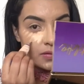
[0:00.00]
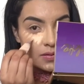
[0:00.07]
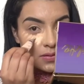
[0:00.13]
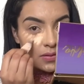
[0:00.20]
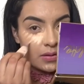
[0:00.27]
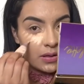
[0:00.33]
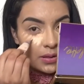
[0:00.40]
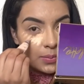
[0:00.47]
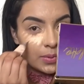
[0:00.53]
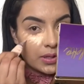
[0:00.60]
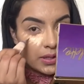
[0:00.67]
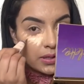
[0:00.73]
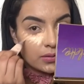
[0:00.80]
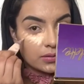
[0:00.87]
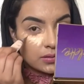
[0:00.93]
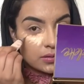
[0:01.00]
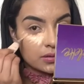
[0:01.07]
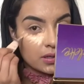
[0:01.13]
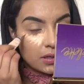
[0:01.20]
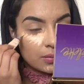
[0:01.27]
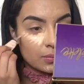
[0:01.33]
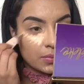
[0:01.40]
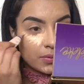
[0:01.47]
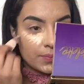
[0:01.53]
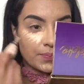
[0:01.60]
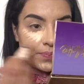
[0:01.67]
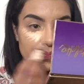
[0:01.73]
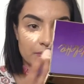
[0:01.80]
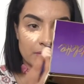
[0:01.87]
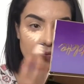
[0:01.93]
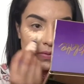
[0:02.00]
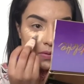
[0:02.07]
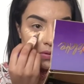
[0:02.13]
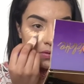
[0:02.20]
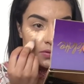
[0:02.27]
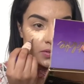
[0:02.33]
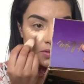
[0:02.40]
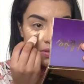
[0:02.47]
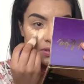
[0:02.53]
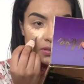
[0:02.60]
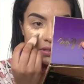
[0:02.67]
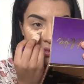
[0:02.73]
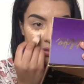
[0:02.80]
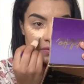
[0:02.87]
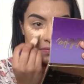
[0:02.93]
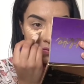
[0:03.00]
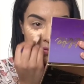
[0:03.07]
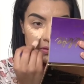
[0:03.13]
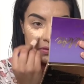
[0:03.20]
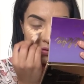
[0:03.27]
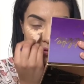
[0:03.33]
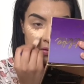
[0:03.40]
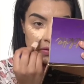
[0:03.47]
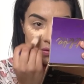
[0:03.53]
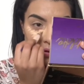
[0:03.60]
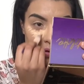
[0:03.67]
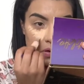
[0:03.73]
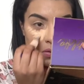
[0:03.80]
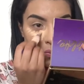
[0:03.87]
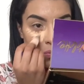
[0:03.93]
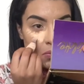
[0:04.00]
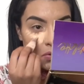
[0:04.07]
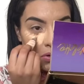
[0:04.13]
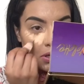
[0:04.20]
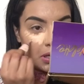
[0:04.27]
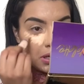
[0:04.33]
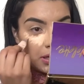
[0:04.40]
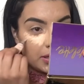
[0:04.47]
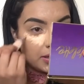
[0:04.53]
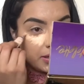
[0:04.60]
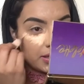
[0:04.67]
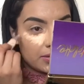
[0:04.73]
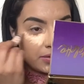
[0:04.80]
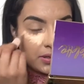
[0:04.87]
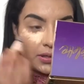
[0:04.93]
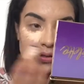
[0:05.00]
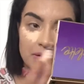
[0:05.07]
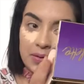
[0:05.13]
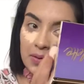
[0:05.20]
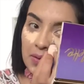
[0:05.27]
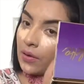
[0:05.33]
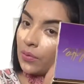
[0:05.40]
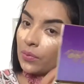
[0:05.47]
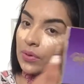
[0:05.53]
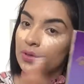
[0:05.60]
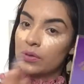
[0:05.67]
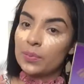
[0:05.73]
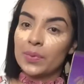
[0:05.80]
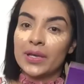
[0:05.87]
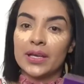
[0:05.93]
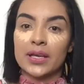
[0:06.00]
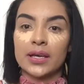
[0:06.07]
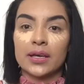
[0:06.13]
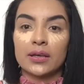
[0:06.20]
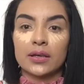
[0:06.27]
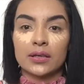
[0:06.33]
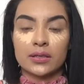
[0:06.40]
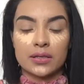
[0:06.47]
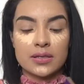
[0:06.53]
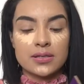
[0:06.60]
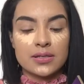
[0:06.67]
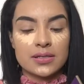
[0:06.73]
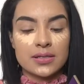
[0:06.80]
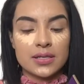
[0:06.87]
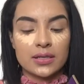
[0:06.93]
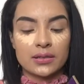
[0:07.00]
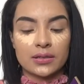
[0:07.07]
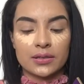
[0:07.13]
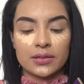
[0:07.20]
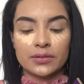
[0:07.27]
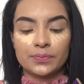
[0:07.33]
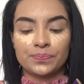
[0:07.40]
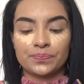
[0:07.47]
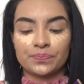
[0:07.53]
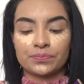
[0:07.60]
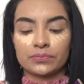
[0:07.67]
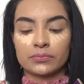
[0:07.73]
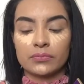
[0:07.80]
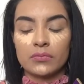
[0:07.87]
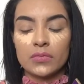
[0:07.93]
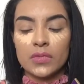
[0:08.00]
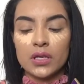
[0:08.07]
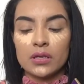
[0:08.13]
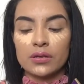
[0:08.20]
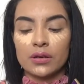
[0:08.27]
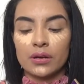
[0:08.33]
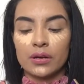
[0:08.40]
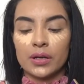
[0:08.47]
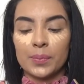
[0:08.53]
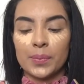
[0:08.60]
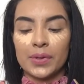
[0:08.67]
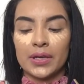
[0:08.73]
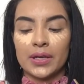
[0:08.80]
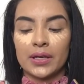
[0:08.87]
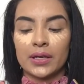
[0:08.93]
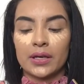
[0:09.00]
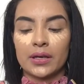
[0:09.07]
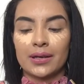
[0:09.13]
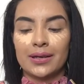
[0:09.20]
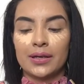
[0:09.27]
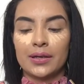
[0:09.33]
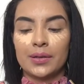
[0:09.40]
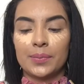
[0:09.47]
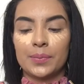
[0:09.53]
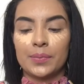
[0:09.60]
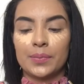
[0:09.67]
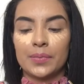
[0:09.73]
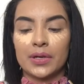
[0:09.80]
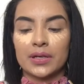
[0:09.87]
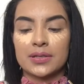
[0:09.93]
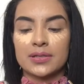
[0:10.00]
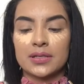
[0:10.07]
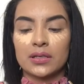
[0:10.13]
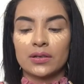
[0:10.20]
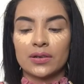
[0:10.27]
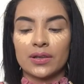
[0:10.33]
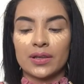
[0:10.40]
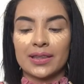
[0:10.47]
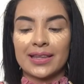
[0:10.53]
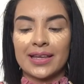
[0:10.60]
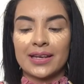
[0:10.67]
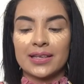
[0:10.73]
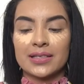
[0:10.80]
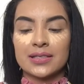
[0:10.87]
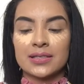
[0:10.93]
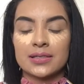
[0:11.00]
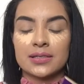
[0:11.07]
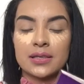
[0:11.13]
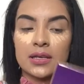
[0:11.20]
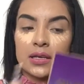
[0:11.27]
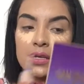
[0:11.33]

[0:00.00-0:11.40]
so I apply it on top just to give it more light down here. Now when you pick a concealer, you're gonna pick a concealer that is